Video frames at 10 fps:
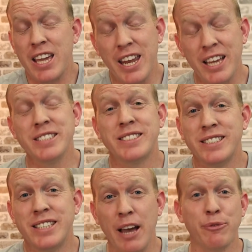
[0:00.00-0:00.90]
it is
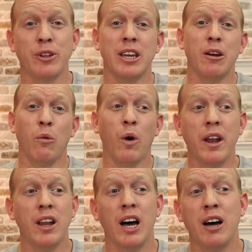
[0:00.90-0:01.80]
definitely
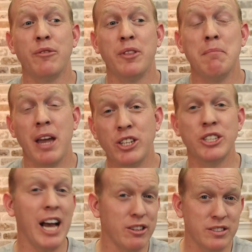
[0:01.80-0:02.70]
one of the major
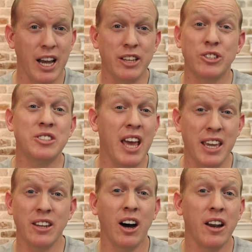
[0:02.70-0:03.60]
downsides to
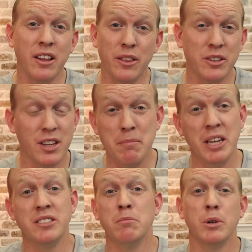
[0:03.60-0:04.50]
taking on this
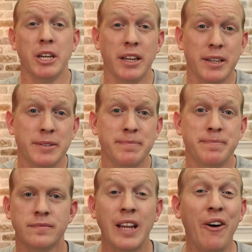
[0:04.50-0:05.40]
amazing breed.
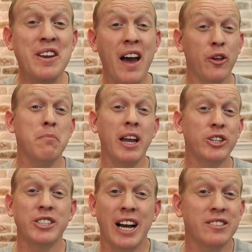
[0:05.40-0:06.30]
Now, another
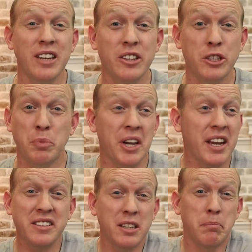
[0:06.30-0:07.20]
major downside to this
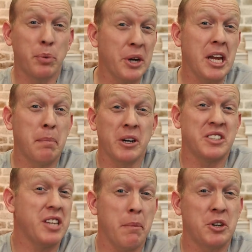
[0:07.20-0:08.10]
breed is the breed
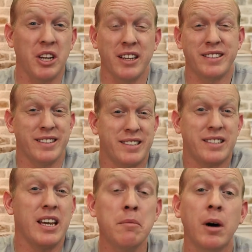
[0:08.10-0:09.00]
perception. It's the
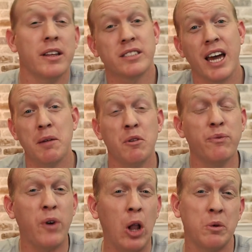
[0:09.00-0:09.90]
stigma that's kind of been
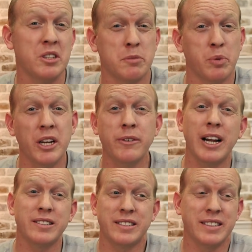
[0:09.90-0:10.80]
following this breed
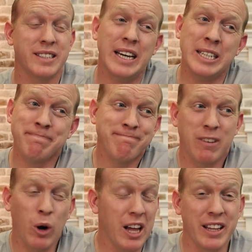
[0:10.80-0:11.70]
around since,
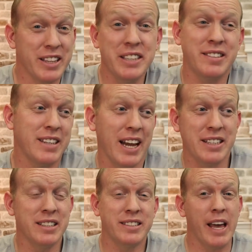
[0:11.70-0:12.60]
well, at least the
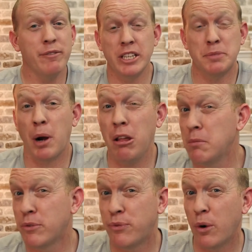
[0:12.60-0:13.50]
1970s,
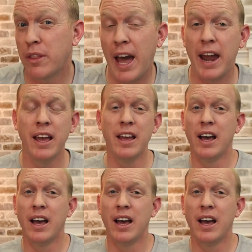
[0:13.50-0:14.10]
probably before that.